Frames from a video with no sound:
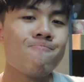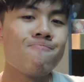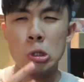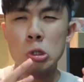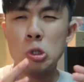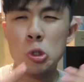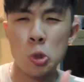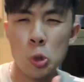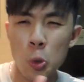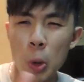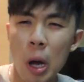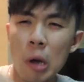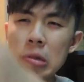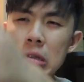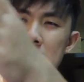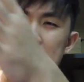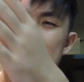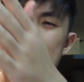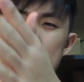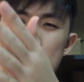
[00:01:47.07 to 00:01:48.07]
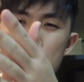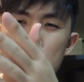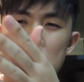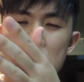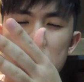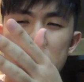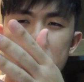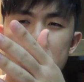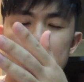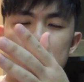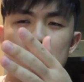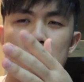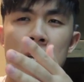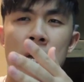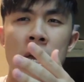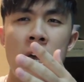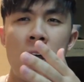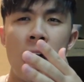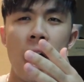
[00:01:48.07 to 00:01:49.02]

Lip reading: So throughout the series,